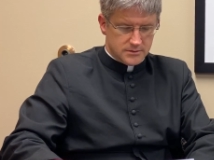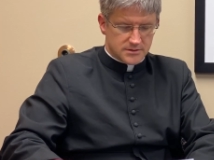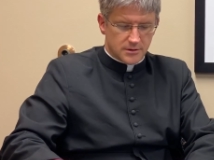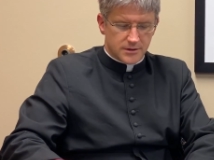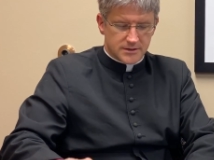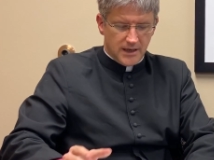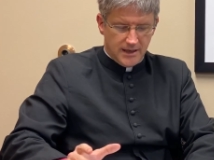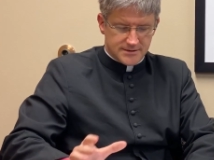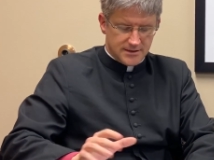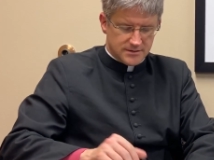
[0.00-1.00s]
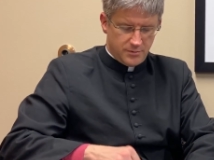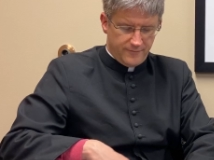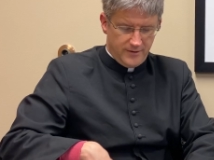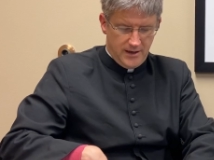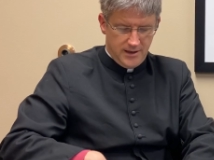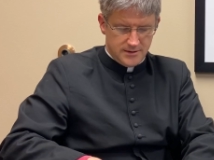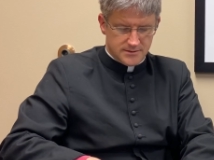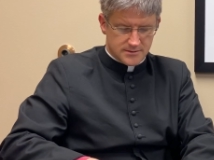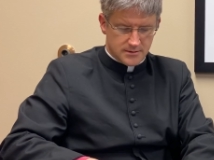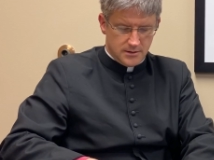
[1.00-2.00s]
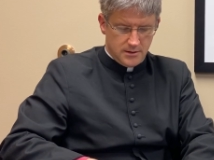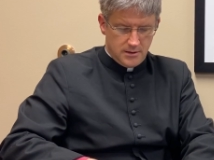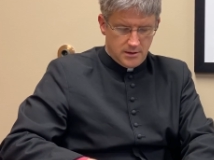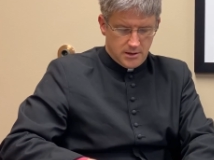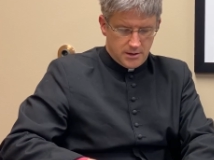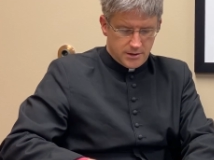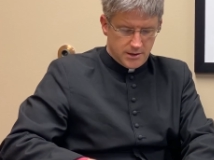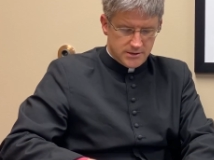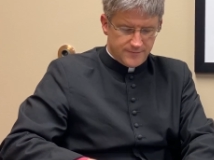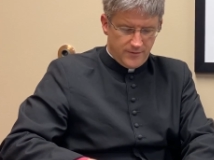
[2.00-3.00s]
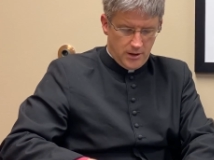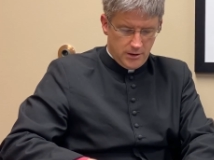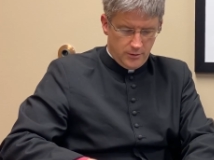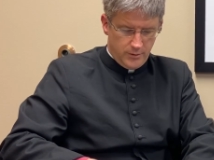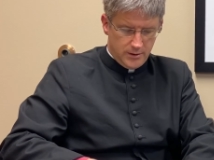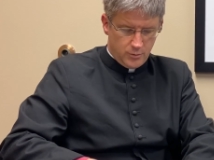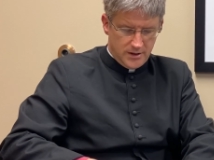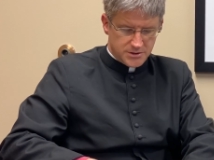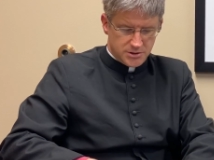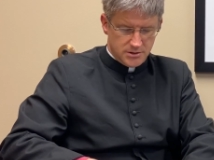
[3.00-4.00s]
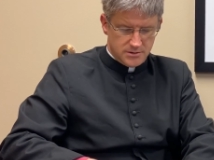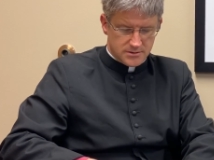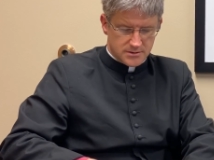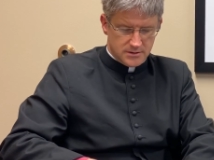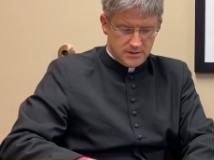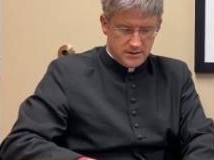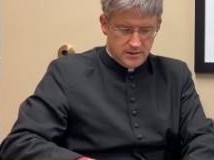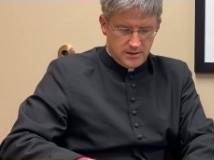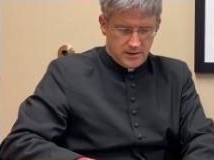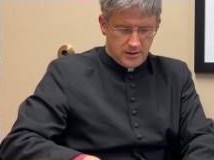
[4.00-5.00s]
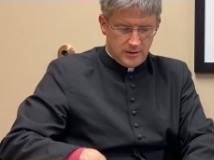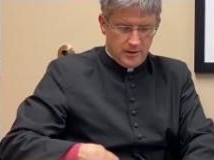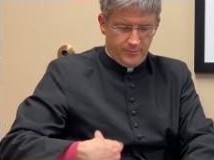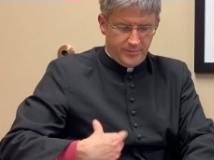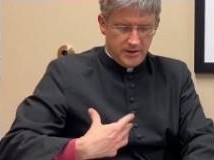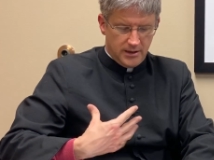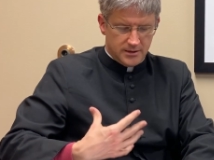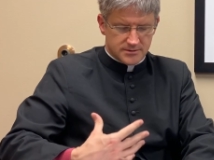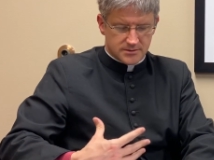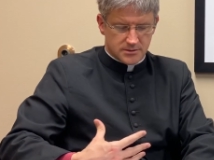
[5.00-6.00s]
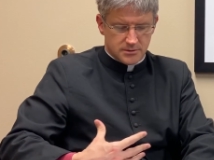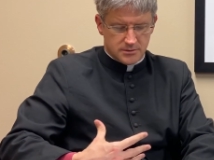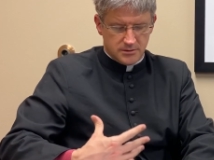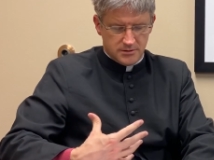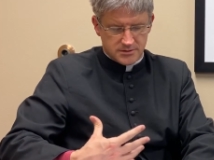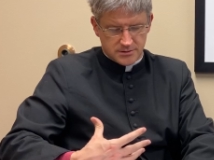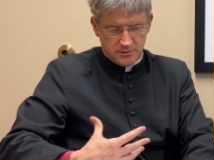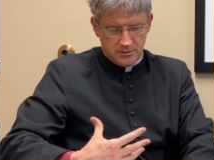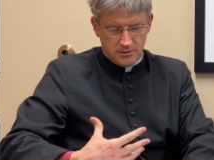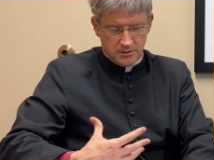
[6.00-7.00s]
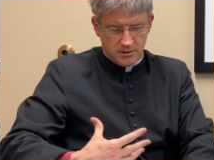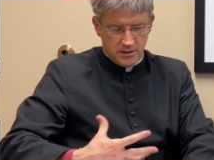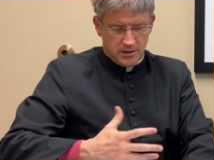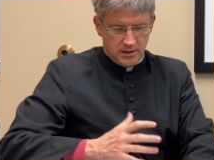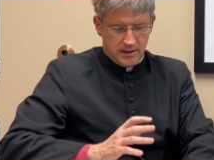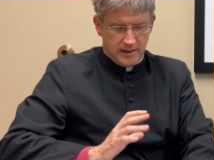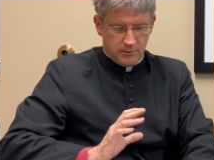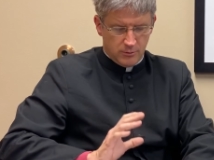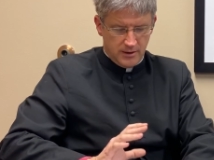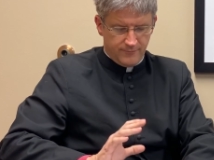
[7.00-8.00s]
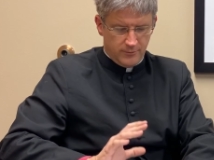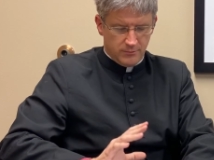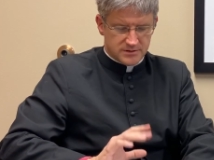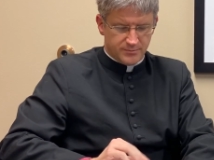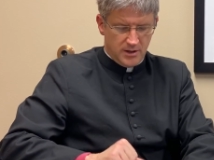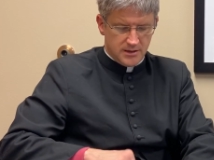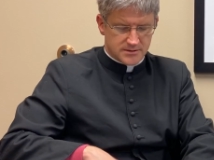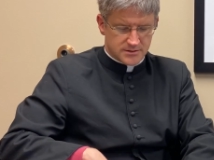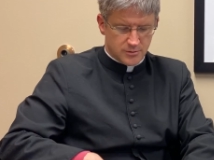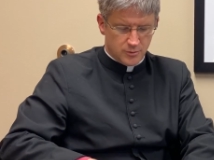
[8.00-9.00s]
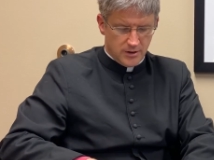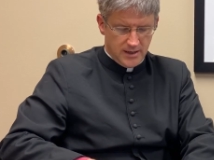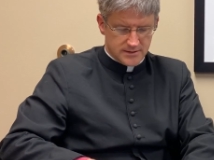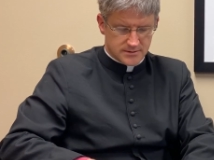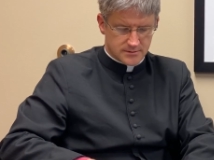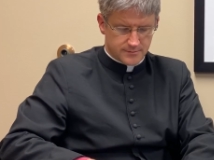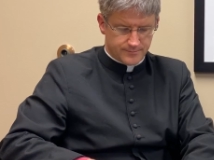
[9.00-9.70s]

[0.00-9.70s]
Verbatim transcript: so the diocese provides these following questions in helping us to discern a grateful response to Christ.